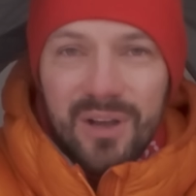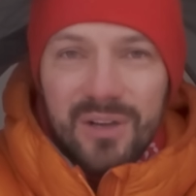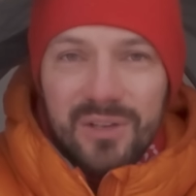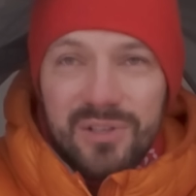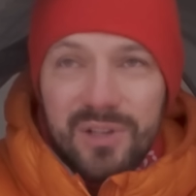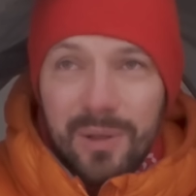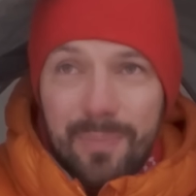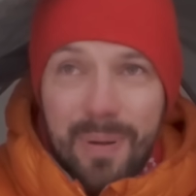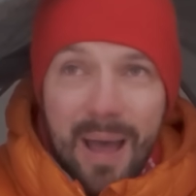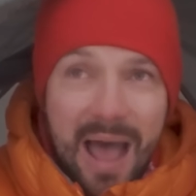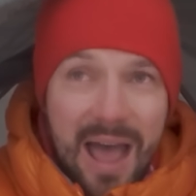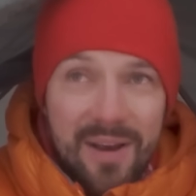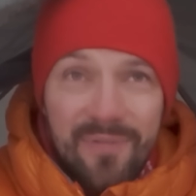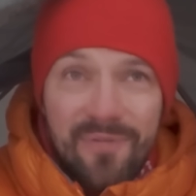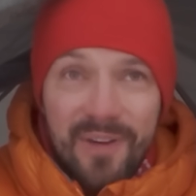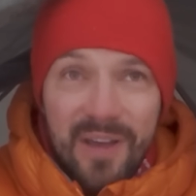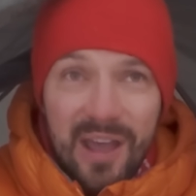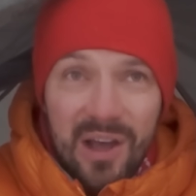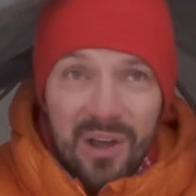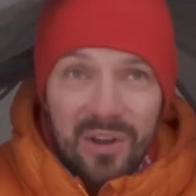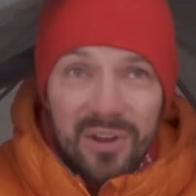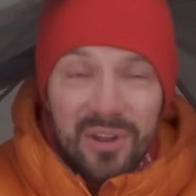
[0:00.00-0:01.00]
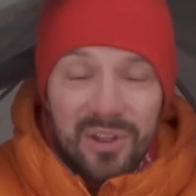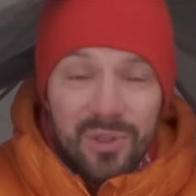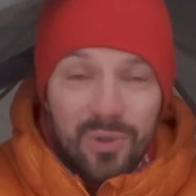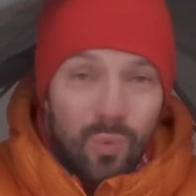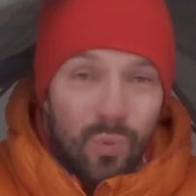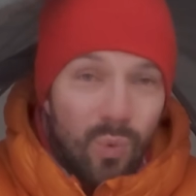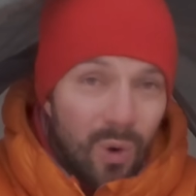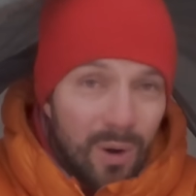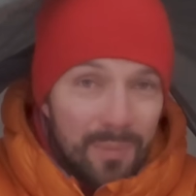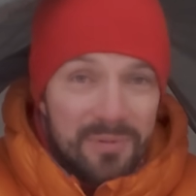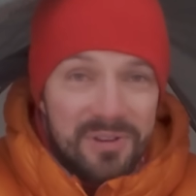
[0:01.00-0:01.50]
So the pad failed the
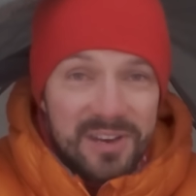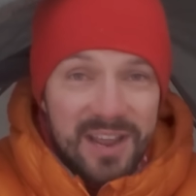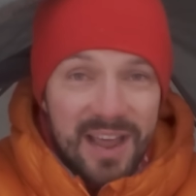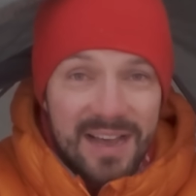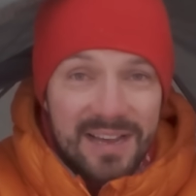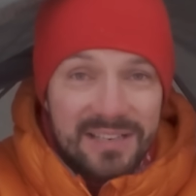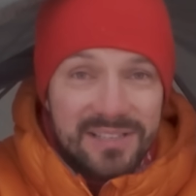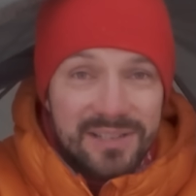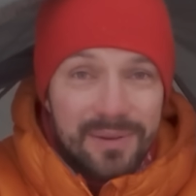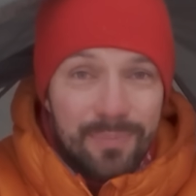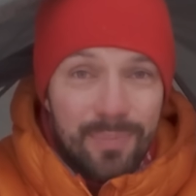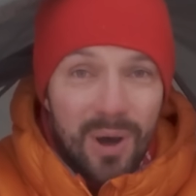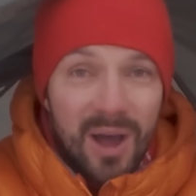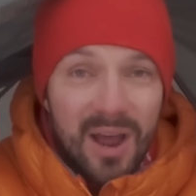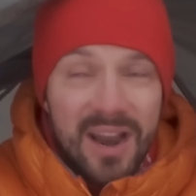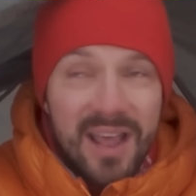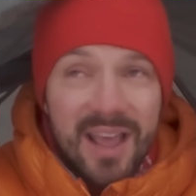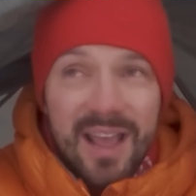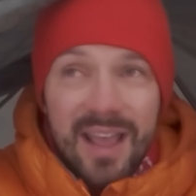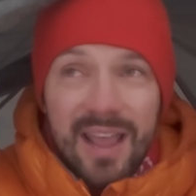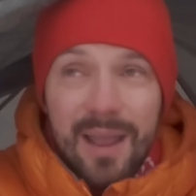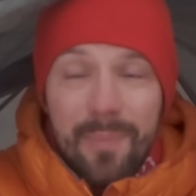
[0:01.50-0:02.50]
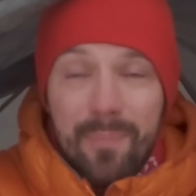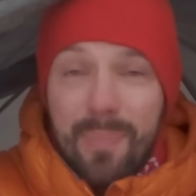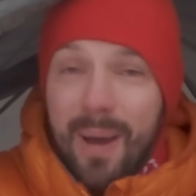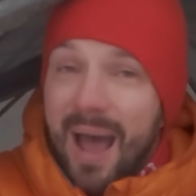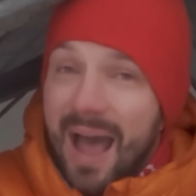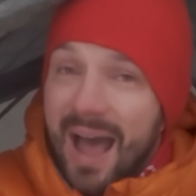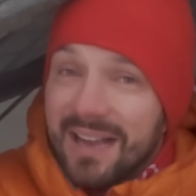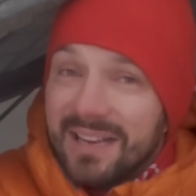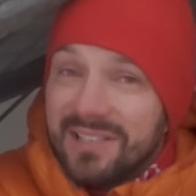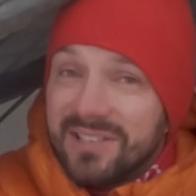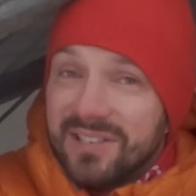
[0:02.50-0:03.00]
warmth test, but it
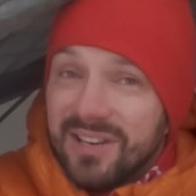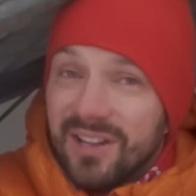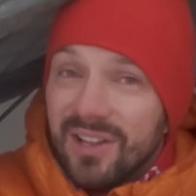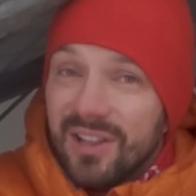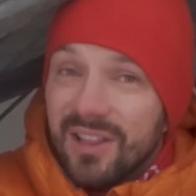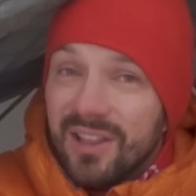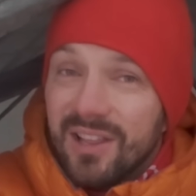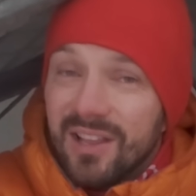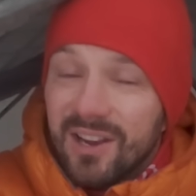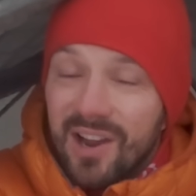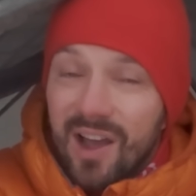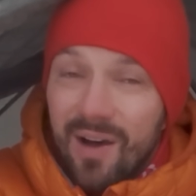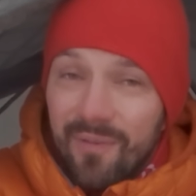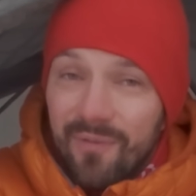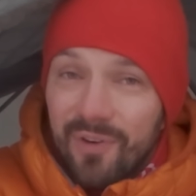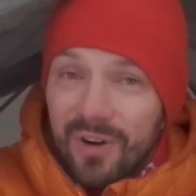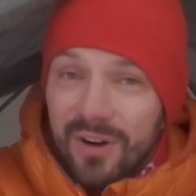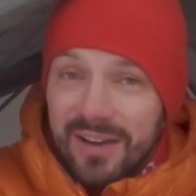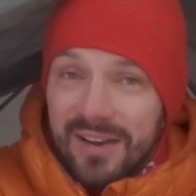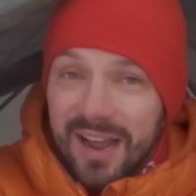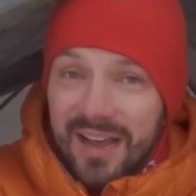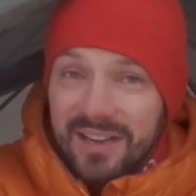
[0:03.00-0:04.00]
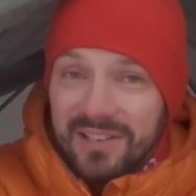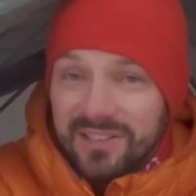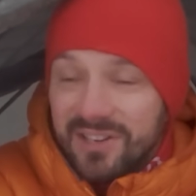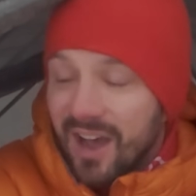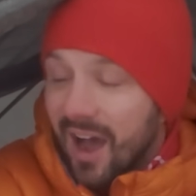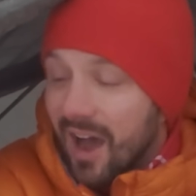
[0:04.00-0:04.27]
passed the comfort test.